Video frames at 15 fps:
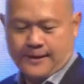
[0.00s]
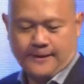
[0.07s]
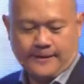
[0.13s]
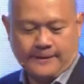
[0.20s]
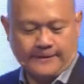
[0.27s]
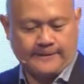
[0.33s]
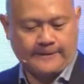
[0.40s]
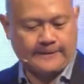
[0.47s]

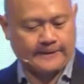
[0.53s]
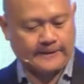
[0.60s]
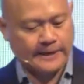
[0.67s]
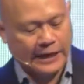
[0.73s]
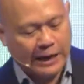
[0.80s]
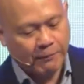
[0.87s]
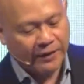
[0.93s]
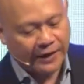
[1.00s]
and
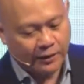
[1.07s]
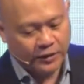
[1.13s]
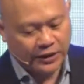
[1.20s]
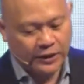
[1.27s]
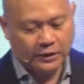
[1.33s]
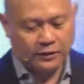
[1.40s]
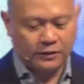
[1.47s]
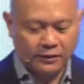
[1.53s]
upheld
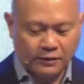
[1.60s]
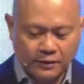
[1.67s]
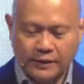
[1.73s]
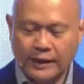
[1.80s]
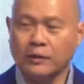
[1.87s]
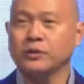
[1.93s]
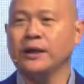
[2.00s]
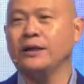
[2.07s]
in
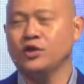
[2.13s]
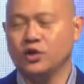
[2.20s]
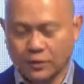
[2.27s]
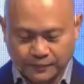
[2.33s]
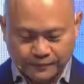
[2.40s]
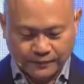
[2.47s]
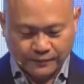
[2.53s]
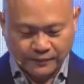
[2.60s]
our
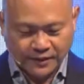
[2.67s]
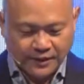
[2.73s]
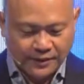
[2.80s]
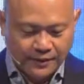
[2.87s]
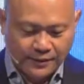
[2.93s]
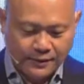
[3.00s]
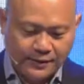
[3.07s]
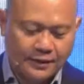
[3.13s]
nation.
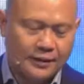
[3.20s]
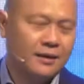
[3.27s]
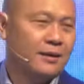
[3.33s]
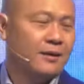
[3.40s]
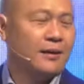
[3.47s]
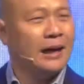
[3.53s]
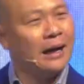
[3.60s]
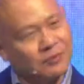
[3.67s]

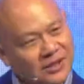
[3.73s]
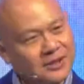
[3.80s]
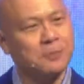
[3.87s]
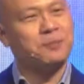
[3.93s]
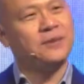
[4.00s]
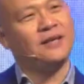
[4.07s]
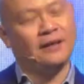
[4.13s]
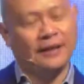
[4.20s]
I'm just
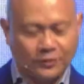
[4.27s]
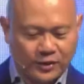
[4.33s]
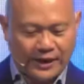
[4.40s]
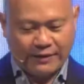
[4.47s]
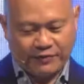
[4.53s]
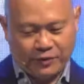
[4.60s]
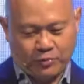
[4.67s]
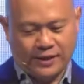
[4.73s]
appealing to
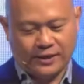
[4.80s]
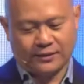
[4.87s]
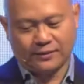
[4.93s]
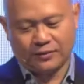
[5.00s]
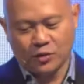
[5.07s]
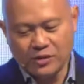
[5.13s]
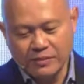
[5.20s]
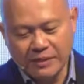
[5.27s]
everyone
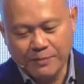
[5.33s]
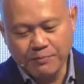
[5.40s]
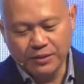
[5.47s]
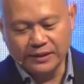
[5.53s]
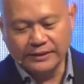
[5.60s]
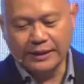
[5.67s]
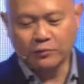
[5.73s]
to remember that we